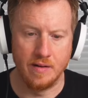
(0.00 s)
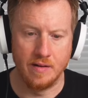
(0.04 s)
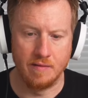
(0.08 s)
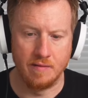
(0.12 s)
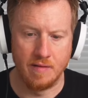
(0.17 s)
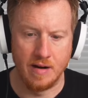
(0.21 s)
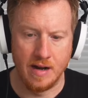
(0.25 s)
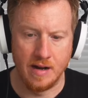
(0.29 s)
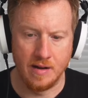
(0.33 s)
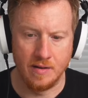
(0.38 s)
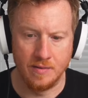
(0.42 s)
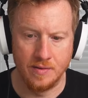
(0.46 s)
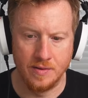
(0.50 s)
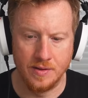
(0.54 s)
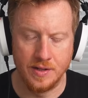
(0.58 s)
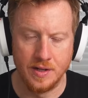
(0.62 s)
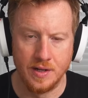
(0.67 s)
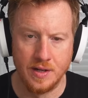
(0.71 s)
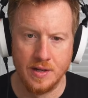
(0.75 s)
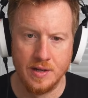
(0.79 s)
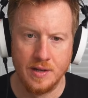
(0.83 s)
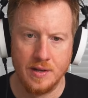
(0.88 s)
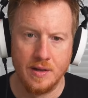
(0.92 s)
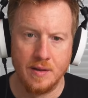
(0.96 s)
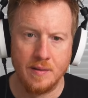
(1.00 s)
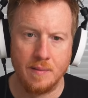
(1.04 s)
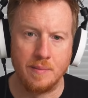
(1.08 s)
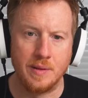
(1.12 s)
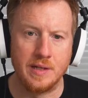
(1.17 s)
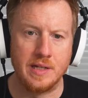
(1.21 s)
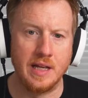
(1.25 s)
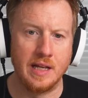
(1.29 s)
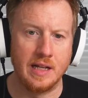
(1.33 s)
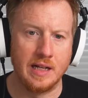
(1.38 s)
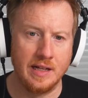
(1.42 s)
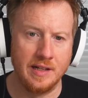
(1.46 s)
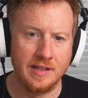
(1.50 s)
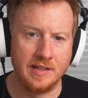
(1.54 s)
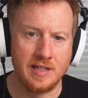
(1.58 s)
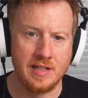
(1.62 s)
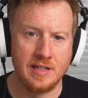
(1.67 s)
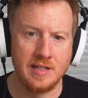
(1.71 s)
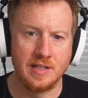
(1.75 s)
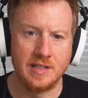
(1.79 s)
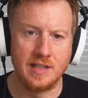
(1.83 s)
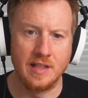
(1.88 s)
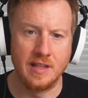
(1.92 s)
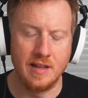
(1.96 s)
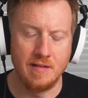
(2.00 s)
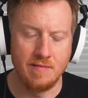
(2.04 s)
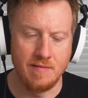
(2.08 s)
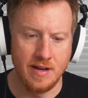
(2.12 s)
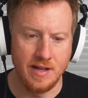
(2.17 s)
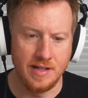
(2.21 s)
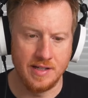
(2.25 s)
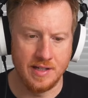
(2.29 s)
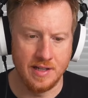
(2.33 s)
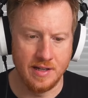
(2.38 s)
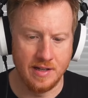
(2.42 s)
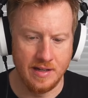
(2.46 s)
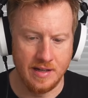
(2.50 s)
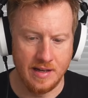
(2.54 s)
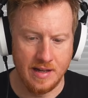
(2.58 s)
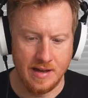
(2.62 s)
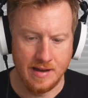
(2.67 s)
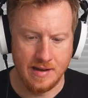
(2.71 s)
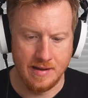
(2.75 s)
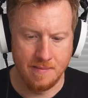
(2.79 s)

around, particularly since the recent,